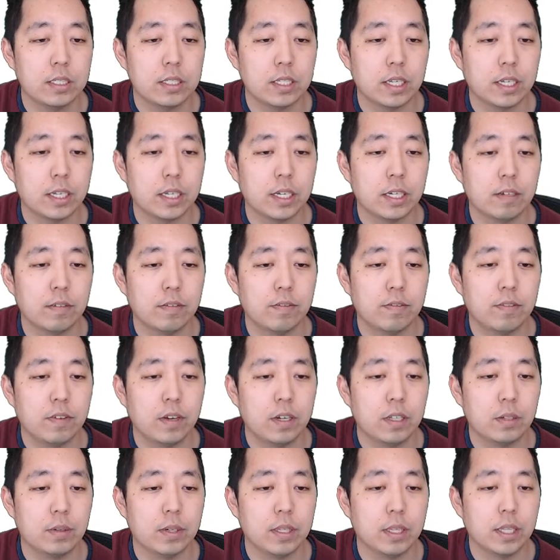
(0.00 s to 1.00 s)
I kind of
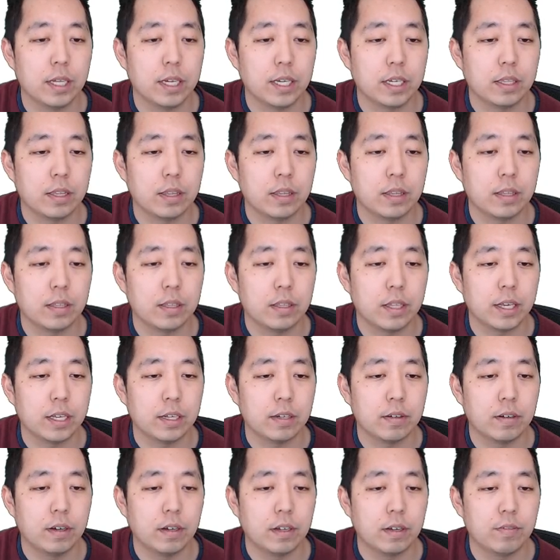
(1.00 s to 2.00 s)
follow it like, like
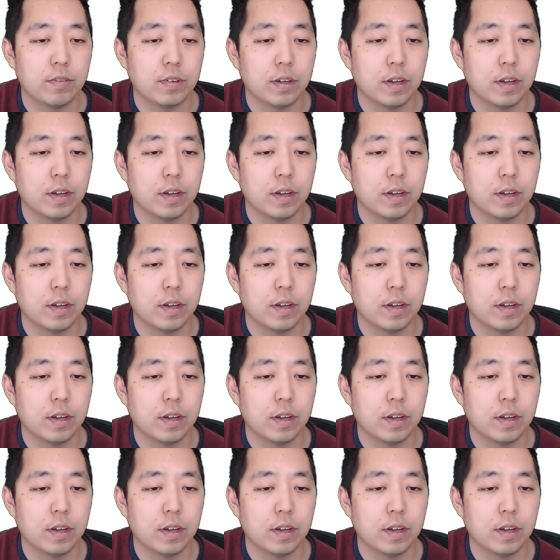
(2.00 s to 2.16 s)
I,